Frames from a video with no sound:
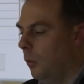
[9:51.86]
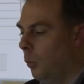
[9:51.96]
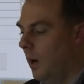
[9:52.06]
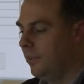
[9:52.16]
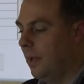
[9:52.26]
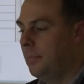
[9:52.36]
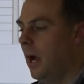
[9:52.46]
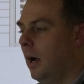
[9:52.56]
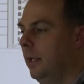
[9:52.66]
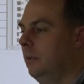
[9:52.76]
Once I'm
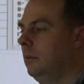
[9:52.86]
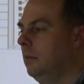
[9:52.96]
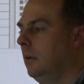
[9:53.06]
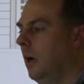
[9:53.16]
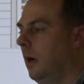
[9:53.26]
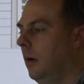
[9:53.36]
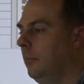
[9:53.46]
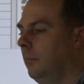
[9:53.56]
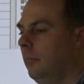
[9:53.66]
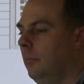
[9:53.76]
done,
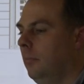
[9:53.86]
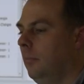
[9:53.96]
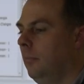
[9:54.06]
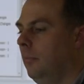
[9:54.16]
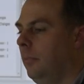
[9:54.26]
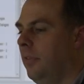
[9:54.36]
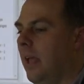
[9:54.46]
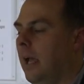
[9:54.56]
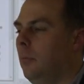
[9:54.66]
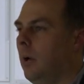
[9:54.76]
um,
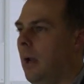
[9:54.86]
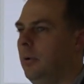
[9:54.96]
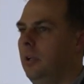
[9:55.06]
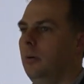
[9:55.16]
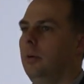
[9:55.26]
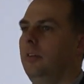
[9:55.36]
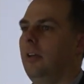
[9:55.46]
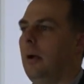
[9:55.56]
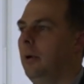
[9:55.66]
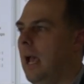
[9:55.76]
then what I would do is
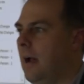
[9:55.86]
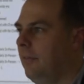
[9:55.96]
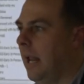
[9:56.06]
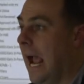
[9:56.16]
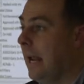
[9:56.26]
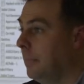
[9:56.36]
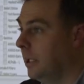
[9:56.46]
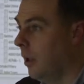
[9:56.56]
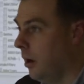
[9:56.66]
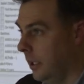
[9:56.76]
I would have an admin
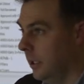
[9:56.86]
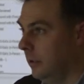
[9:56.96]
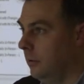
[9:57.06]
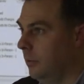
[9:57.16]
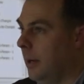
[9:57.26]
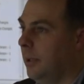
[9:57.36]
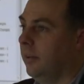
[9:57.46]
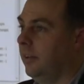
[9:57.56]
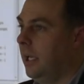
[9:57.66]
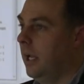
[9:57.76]
login, right?
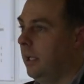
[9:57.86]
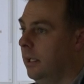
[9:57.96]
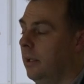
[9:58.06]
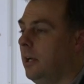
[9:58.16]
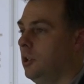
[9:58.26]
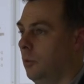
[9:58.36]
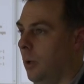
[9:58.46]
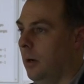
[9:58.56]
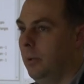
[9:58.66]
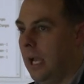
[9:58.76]
Because again, in election
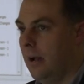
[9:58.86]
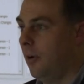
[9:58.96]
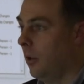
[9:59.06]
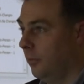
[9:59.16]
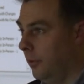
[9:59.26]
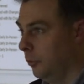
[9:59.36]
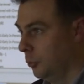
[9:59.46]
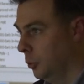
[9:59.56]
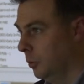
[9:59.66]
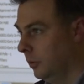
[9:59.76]
where we have all of those
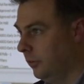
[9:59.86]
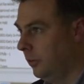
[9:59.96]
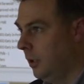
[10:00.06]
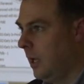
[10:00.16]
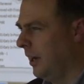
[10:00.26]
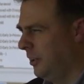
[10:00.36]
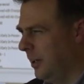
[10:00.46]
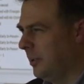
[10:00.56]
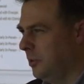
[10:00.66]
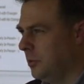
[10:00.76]
rules, do you
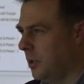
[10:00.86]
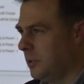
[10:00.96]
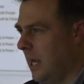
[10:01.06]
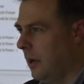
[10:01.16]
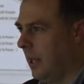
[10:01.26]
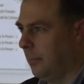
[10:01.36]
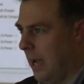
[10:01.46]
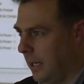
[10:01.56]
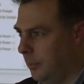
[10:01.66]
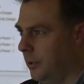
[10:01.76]
guys use those now, like
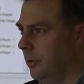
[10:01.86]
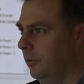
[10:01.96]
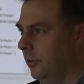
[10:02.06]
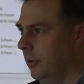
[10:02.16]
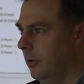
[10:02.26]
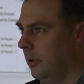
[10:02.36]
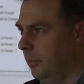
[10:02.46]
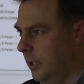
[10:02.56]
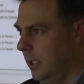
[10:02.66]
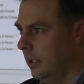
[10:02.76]
ballot producer
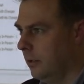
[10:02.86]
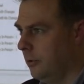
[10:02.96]
and media